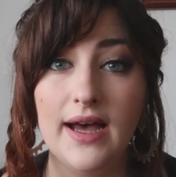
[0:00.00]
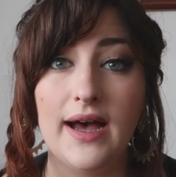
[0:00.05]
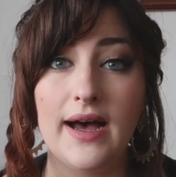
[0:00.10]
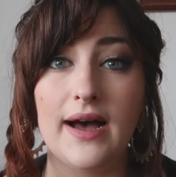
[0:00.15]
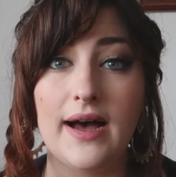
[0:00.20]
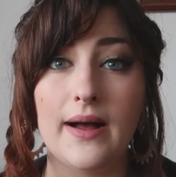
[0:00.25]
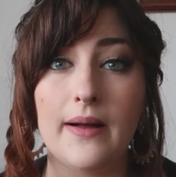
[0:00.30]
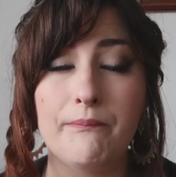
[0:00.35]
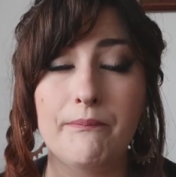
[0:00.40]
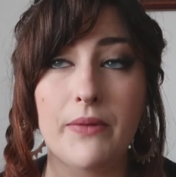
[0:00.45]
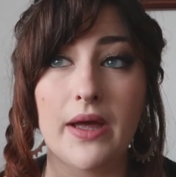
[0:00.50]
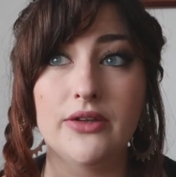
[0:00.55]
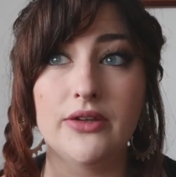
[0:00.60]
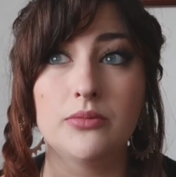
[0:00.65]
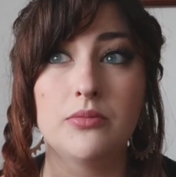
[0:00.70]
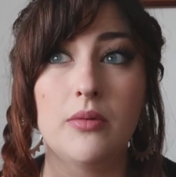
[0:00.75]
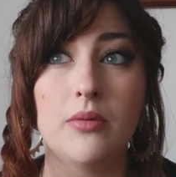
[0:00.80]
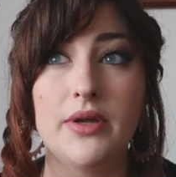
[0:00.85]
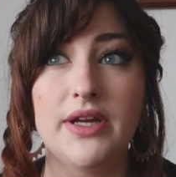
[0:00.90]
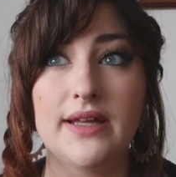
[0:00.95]
At
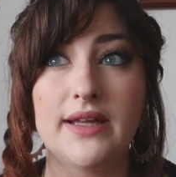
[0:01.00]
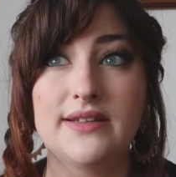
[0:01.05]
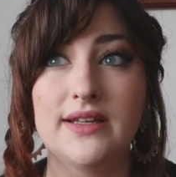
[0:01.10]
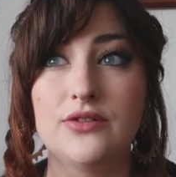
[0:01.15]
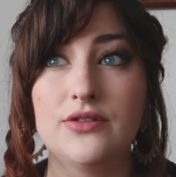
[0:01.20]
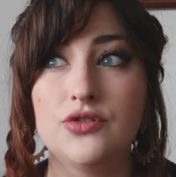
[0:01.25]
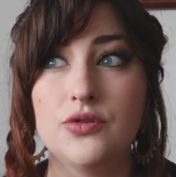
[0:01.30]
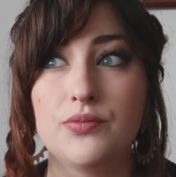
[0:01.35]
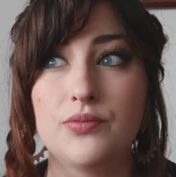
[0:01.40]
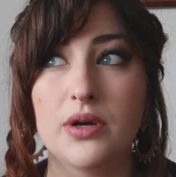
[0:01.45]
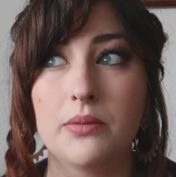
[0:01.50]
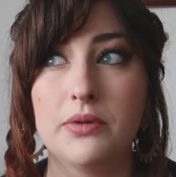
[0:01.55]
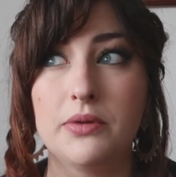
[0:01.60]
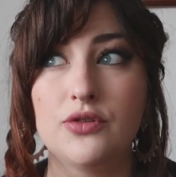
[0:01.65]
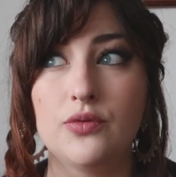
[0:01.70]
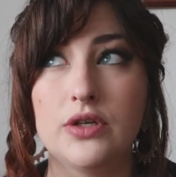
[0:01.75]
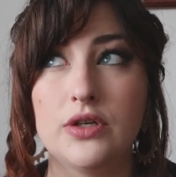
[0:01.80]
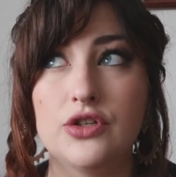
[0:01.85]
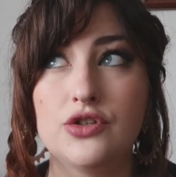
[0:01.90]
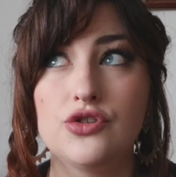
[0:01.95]
the moment I tend to bring
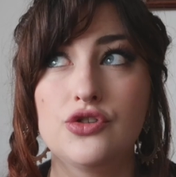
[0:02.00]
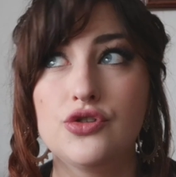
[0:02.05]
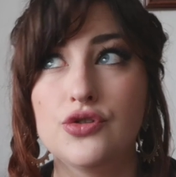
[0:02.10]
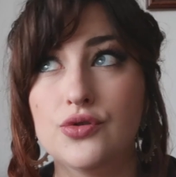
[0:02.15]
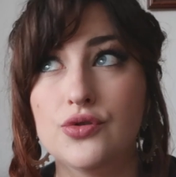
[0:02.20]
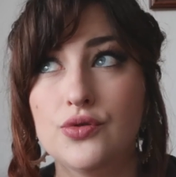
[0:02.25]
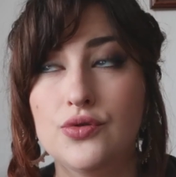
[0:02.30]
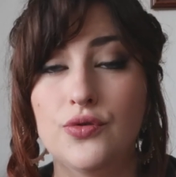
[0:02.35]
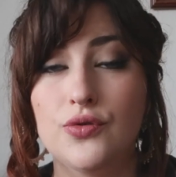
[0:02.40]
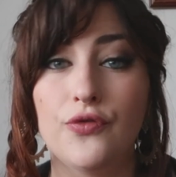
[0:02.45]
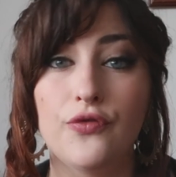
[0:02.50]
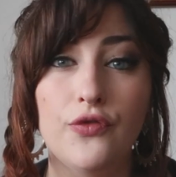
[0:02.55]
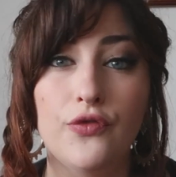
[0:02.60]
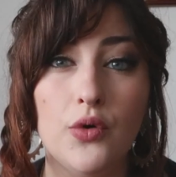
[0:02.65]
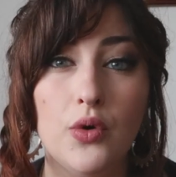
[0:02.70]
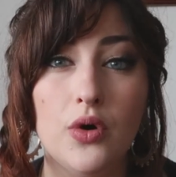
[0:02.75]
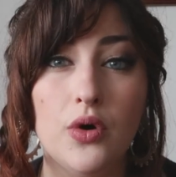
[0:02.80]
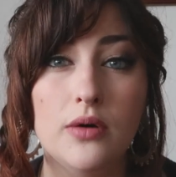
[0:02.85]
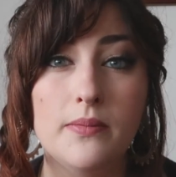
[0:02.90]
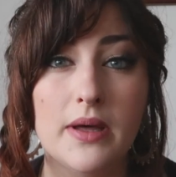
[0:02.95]
between 2 to
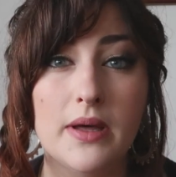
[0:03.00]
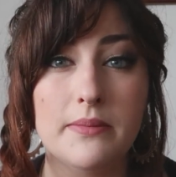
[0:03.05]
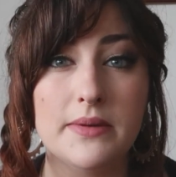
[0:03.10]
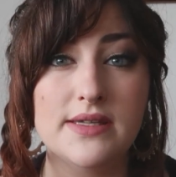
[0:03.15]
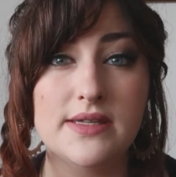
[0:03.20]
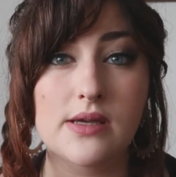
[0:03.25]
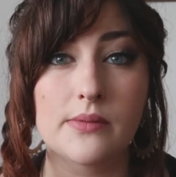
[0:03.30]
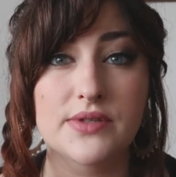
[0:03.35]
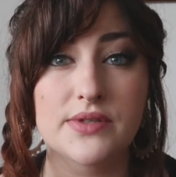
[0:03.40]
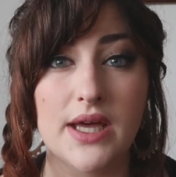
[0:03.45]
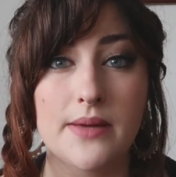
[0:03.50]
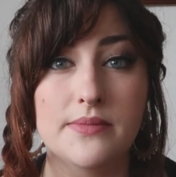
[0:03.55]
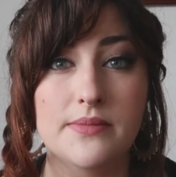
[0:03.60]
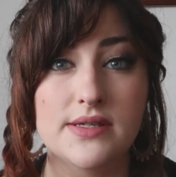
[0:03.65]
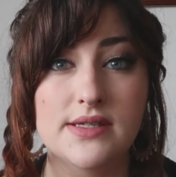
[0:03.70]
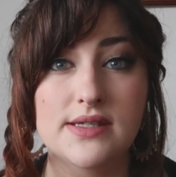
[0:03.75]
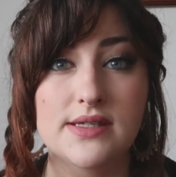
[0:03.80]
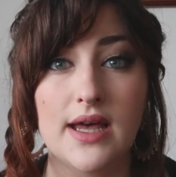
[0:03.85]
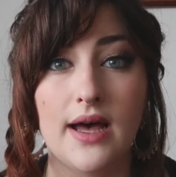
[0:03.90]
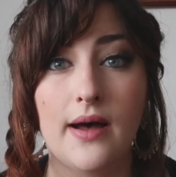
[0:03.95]
4, maybe
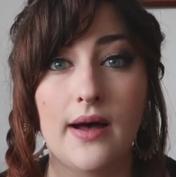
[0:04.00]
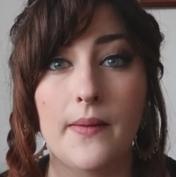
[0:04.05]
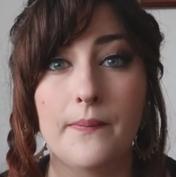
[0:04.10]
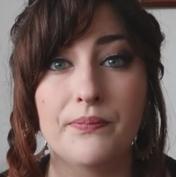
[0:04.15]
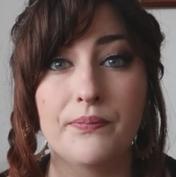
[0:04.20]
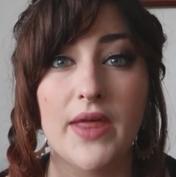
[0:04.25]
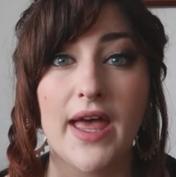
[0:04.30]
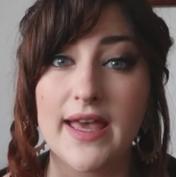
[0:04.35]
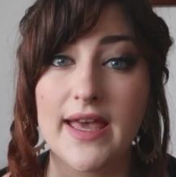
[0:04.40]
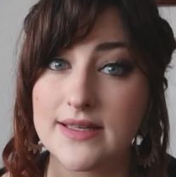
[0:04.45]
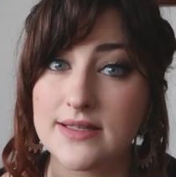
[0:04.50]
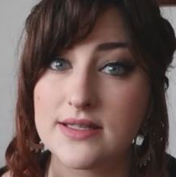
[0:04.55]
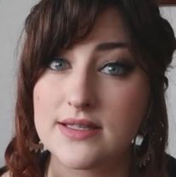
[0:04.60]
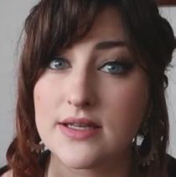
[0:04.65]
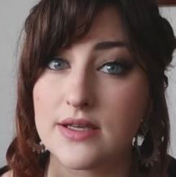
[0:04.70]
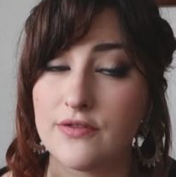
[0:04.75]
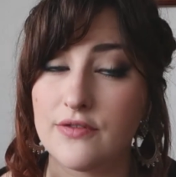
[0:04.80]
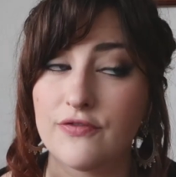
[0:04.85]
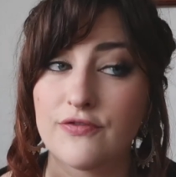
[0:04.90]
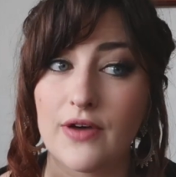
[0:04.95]
sometimes 8
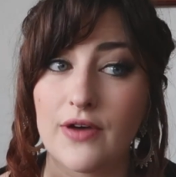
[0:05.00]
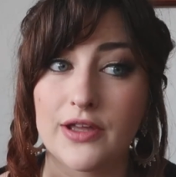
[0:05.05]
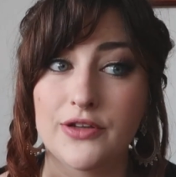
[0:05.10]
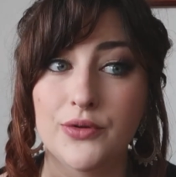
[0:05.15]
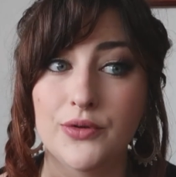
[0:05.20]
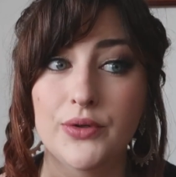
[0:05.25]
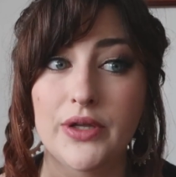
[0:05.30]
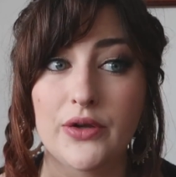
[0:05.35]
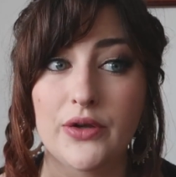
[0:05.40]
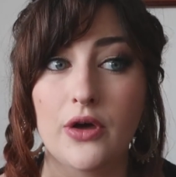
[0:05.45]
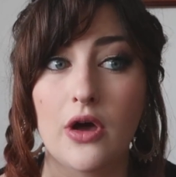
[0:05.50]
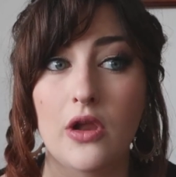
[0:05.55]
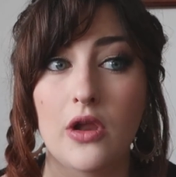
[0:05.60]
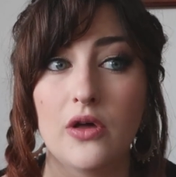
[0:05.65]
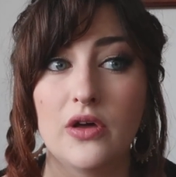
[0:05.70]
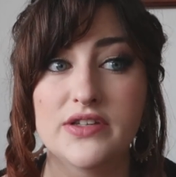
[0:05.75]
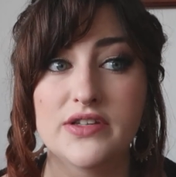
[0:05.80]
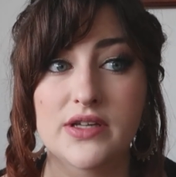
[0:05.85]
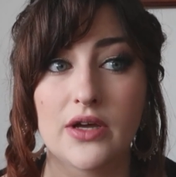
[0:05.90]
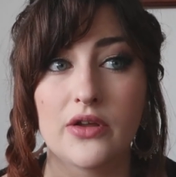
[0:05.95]
if I know that a
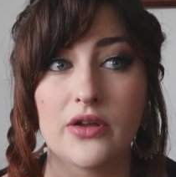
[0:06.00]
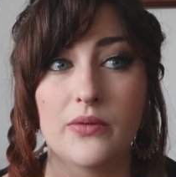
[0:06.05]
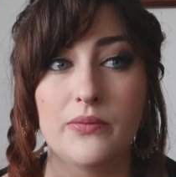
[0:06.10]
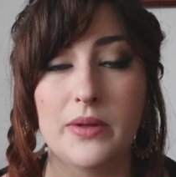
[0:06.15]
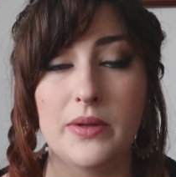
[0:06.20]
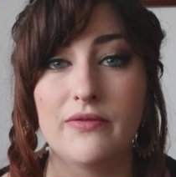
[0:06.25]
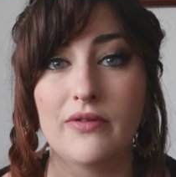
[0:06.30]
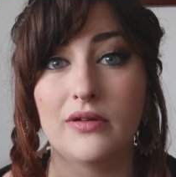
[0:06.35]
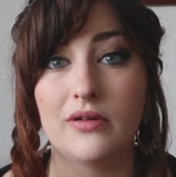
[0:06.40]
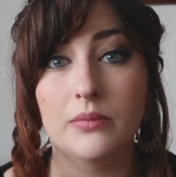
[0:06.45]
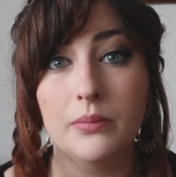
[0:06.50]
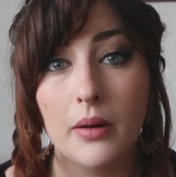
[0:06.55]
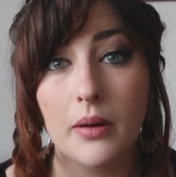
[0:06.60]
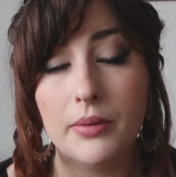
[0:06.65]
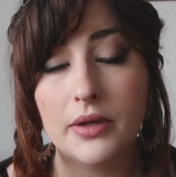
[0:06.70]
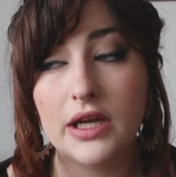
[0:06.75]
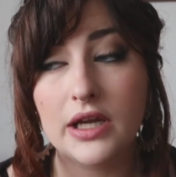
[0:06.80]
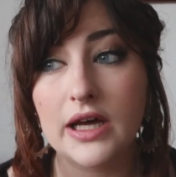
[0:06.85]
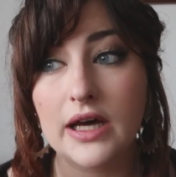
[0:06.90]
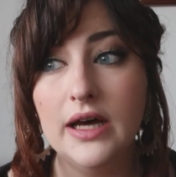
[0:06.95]
color is going to be very
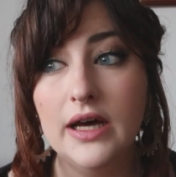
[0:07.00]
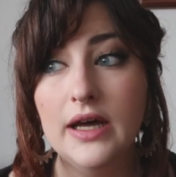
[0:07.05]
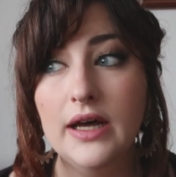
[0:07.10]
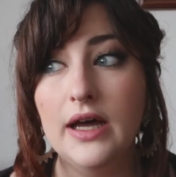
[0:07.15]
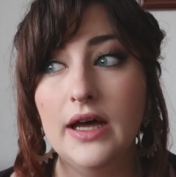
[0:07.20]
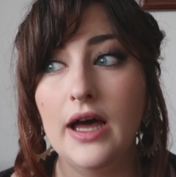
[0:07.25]
popular.